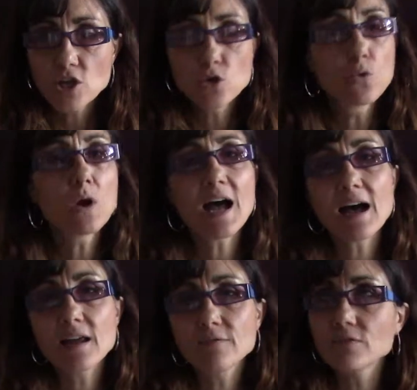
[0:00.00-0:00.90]
you
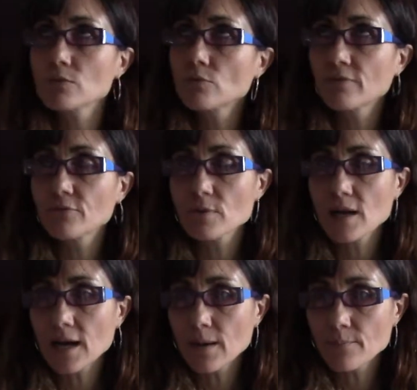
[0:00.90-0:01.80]
had
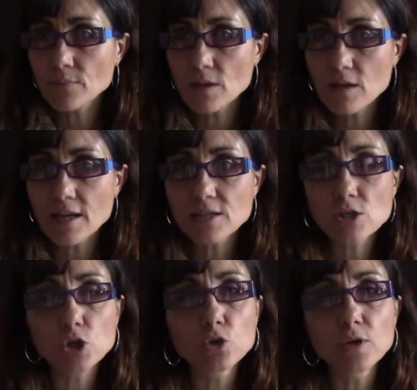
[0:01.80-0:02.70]

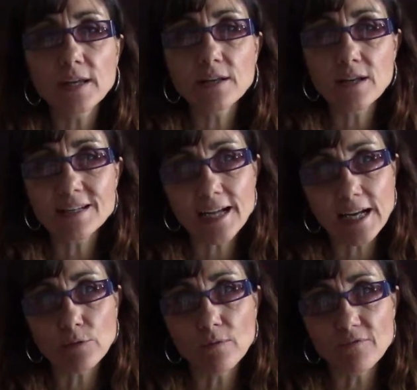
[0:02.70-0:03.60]
excluded a
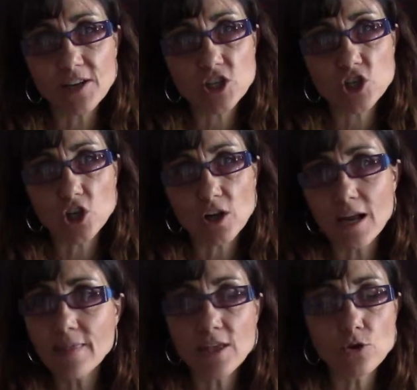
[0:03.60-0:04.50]
dining room fixture
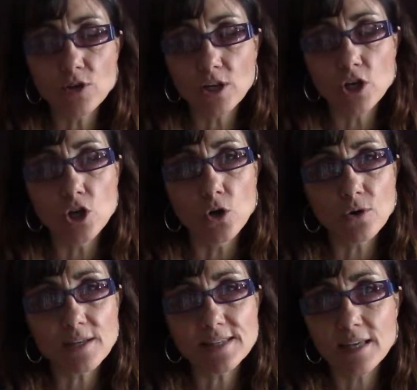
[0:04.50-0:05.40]
and then you didn't
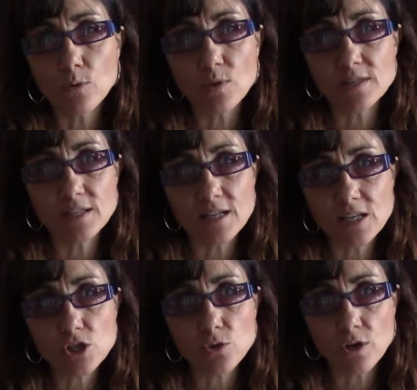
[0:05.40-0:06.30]
notice and it wasn't
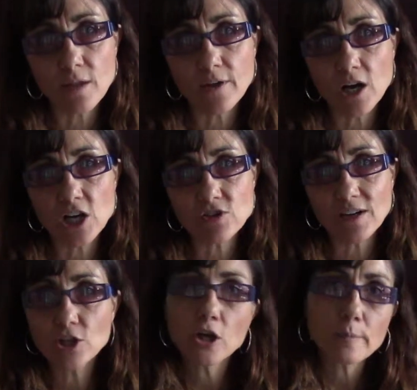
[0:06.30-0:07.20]
excluded on the
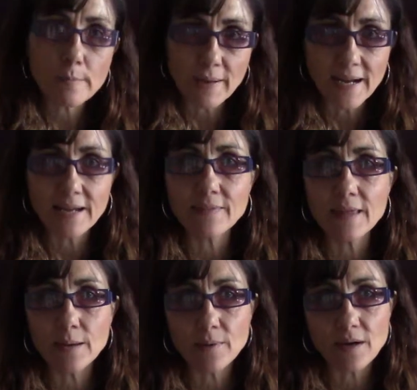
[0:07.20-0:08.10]
contract, you're going to be buying
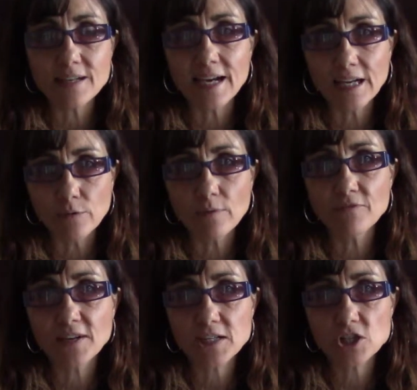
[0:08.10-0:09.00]
them a dining room
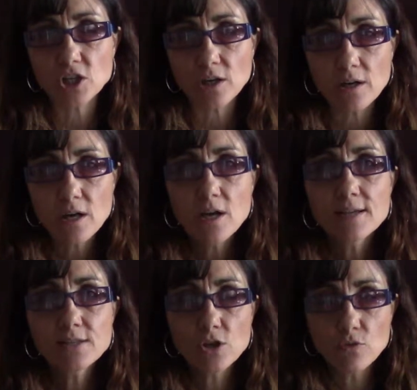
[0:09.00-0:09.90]
fixture.
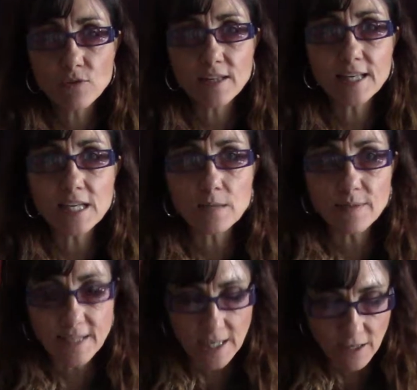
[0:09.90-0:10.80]
So you really need to
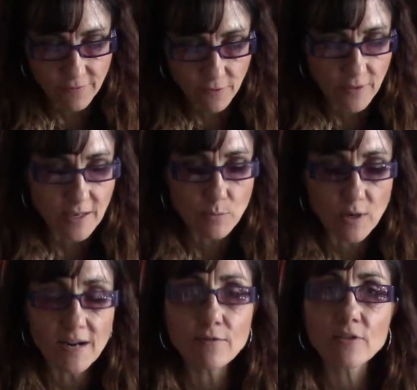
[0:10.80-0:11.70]
be careful that
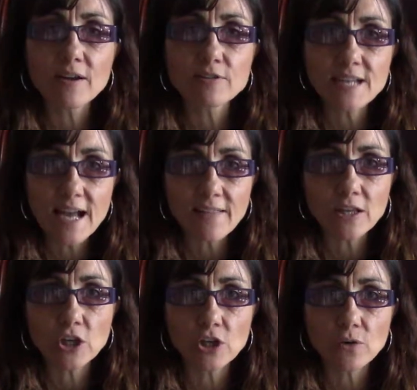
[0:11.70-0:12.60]
whatever they're
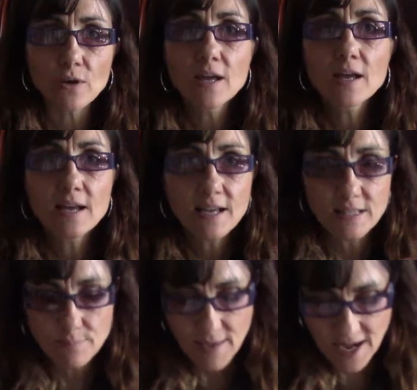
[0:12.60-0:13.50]
telling you
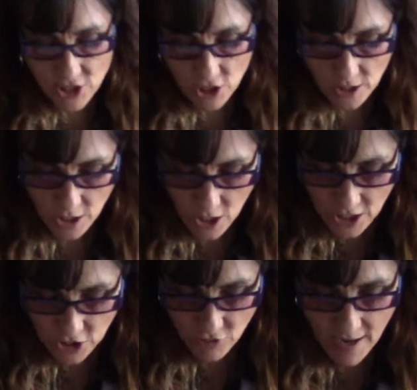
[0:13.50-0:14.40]
is matching the
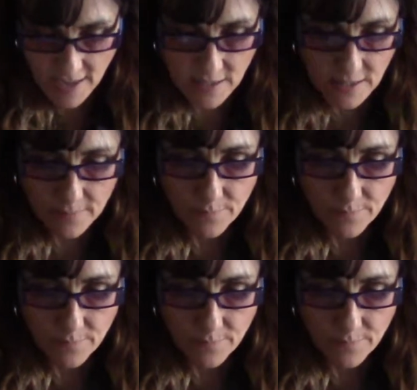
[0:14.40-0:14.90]
contract.